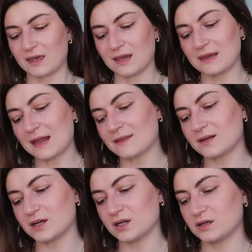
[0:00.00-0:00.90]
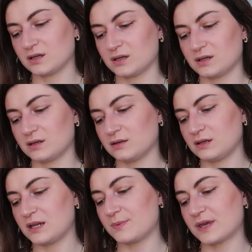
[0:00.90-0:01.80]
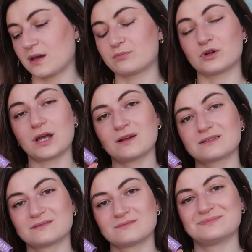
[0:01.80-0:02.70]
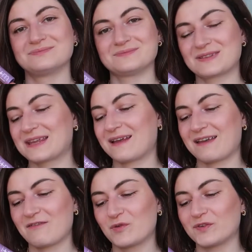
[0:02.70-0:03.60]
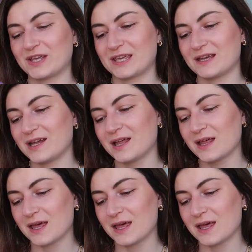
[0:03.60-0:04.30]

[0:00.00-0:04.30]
Another uh, lip care product that I have over here